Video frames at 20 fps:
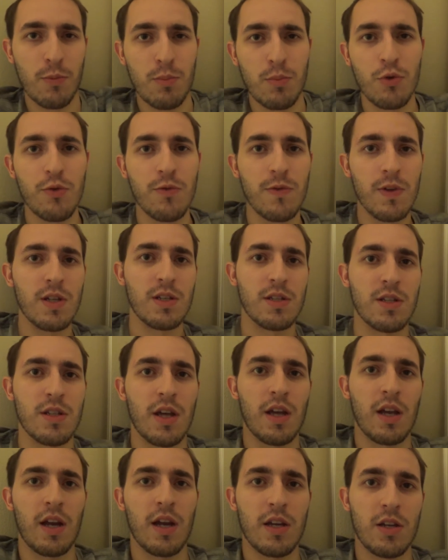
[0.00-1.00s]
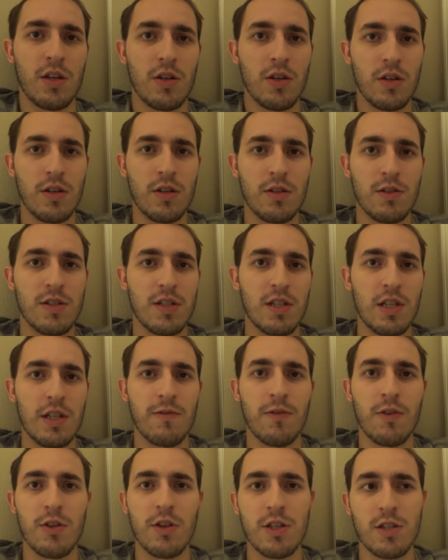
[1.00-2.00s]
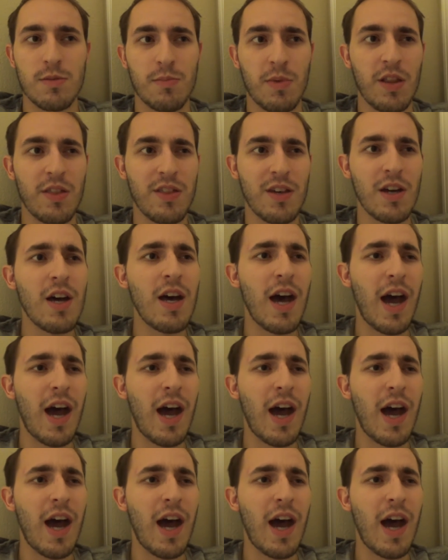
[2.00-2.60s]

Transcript: movies that I could see for this month,